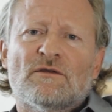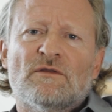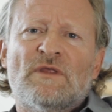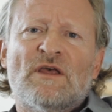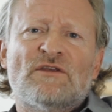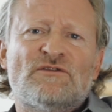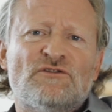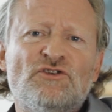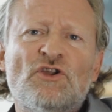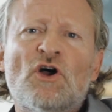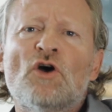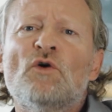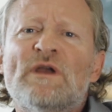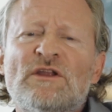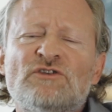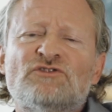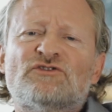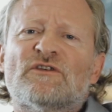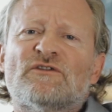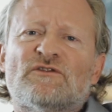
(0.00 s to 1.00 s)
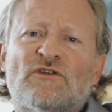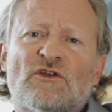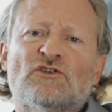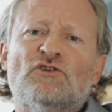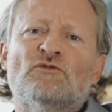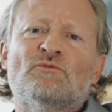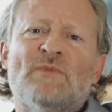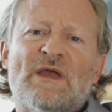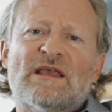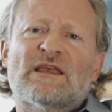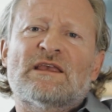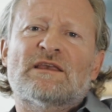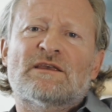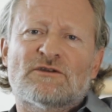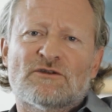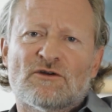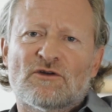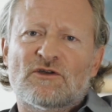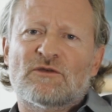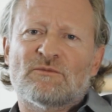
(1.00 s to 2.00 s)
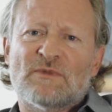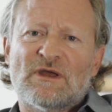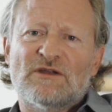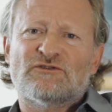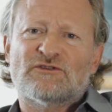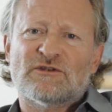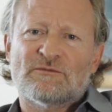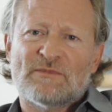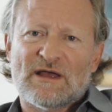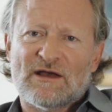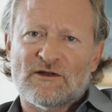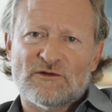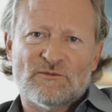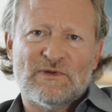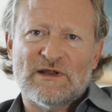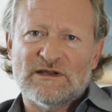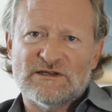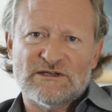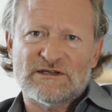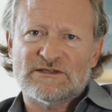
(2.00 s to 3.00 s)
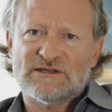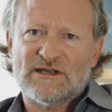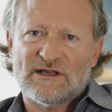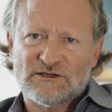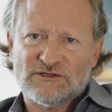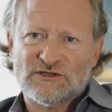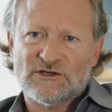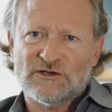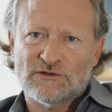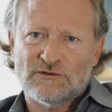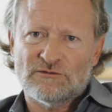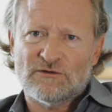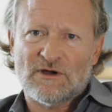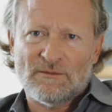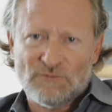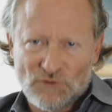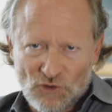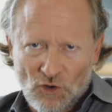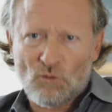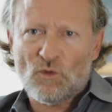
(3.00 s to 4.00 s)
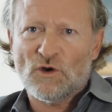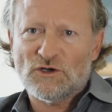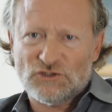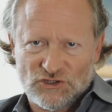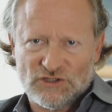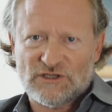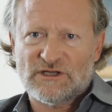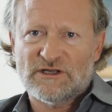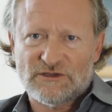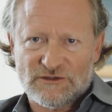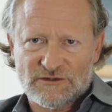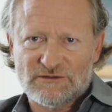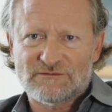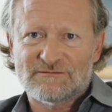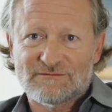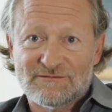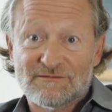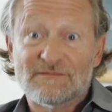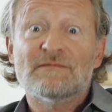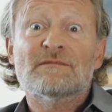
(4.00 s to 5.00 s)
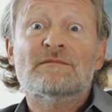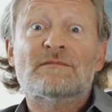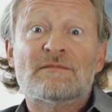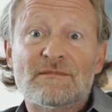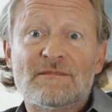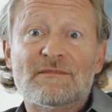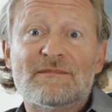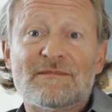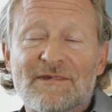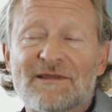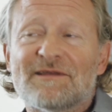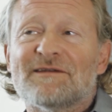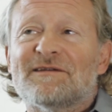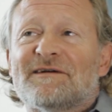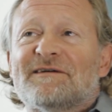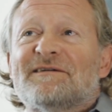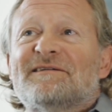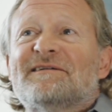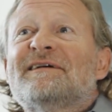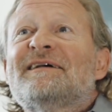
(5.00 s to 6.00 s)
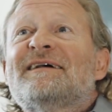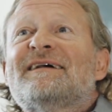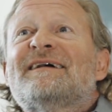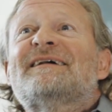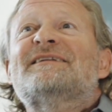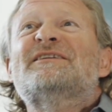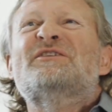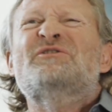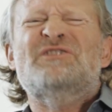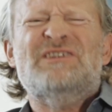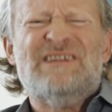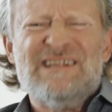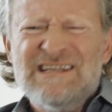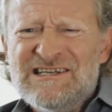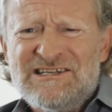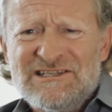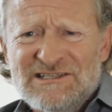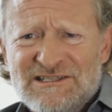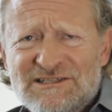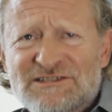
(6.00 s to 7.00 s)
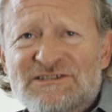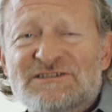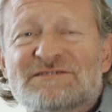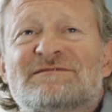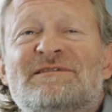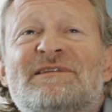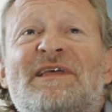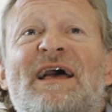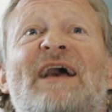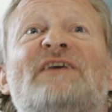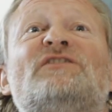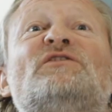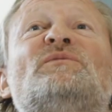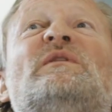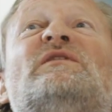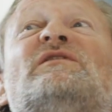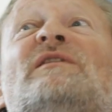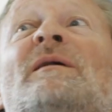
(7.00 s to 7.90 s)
there's no interest in you making a documentary about how to play tic-tac-toe. I'm not watching it. You know, I don't need it. There has to be